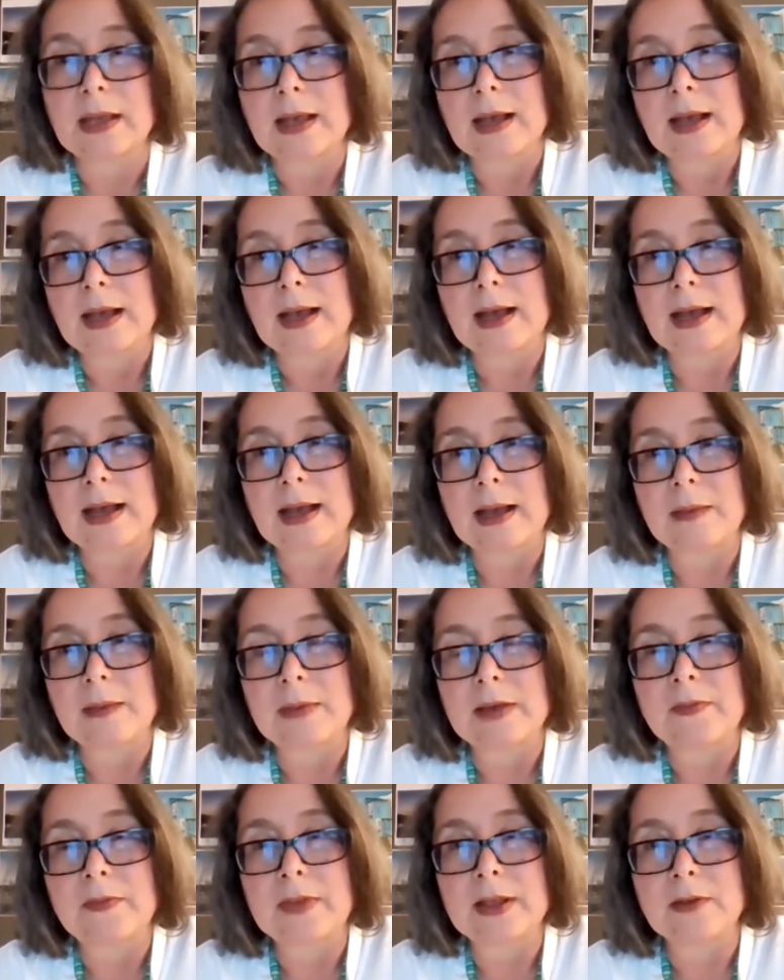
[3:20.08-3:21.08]

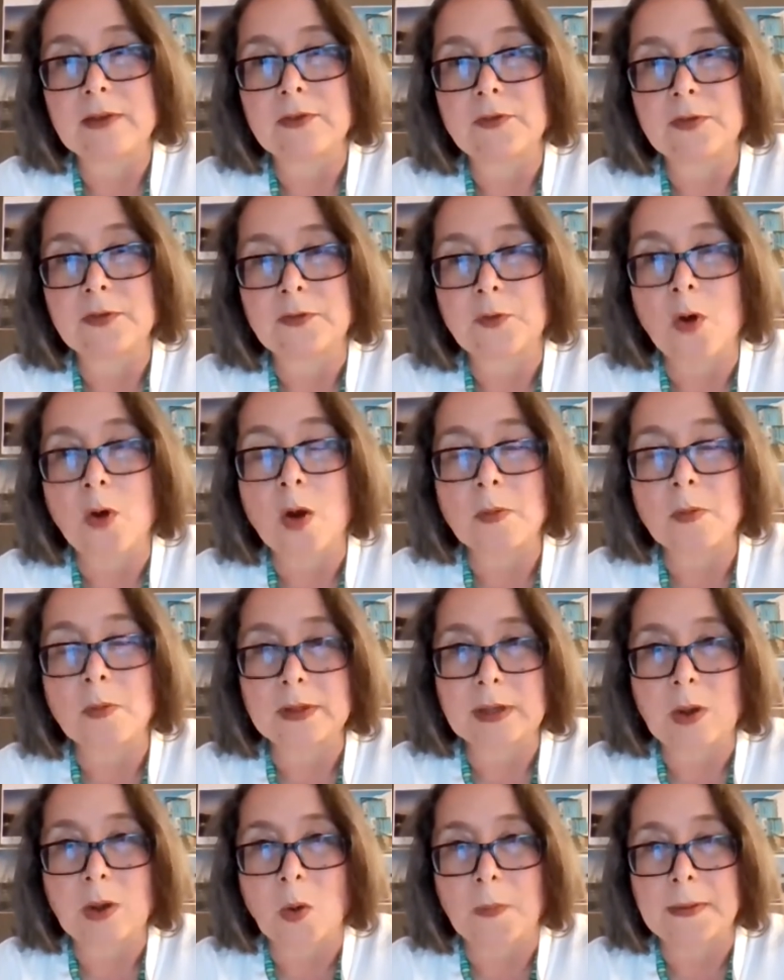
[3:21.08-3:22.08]
and then
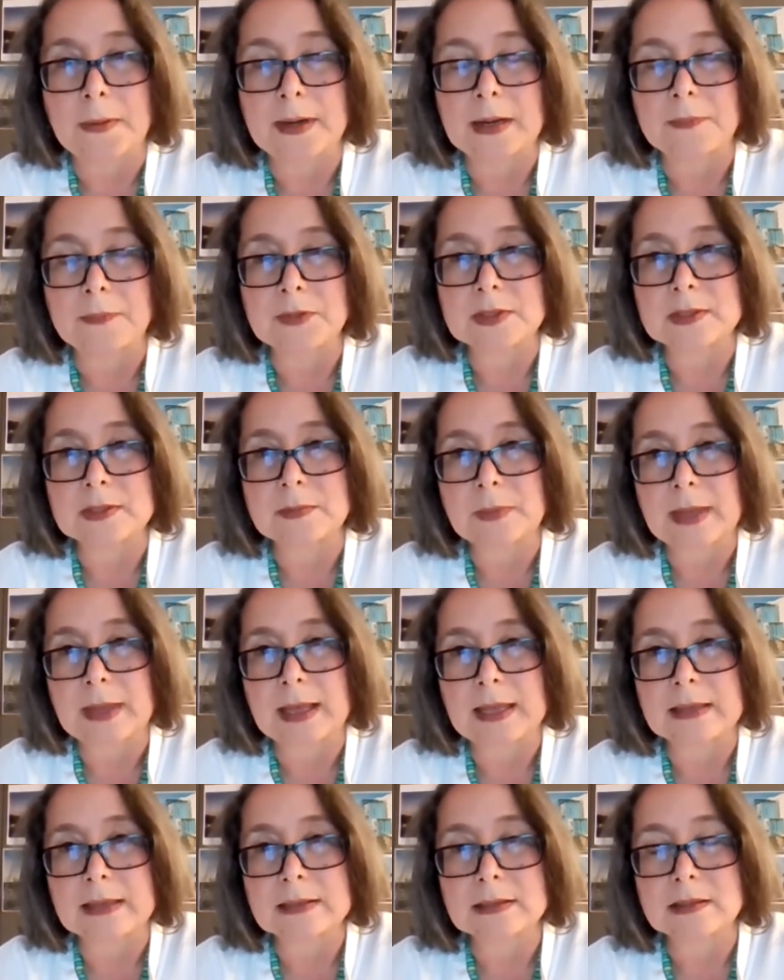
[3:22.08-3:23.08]
formally opening up the
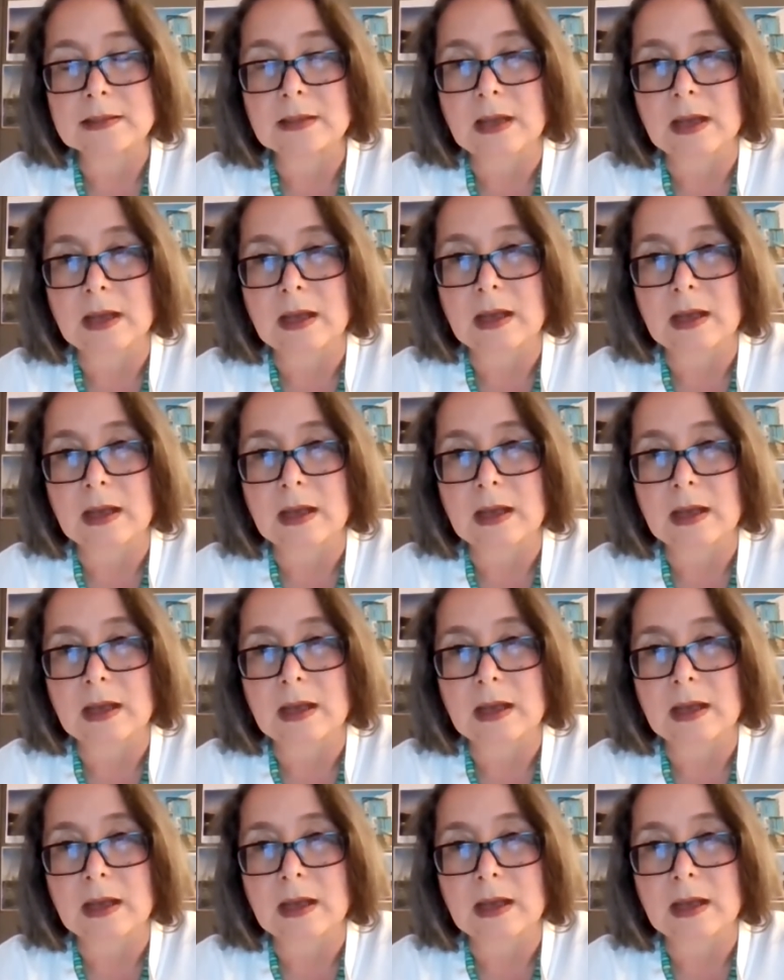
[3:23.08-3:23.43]
space